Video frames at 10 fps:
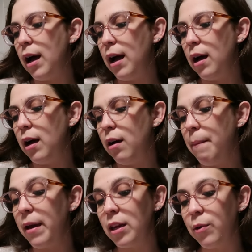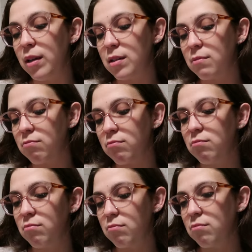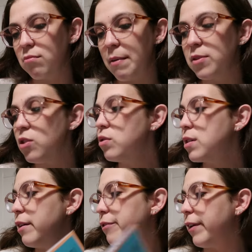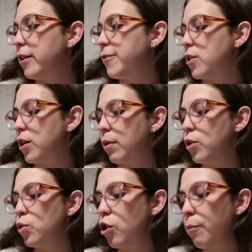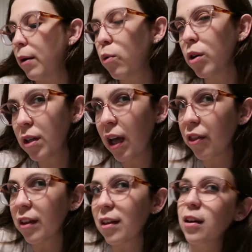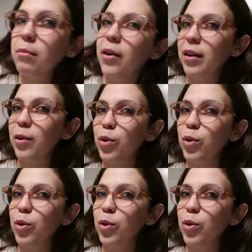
But anyways, I'm still terrified of starting my new job, but we're not thinking about it.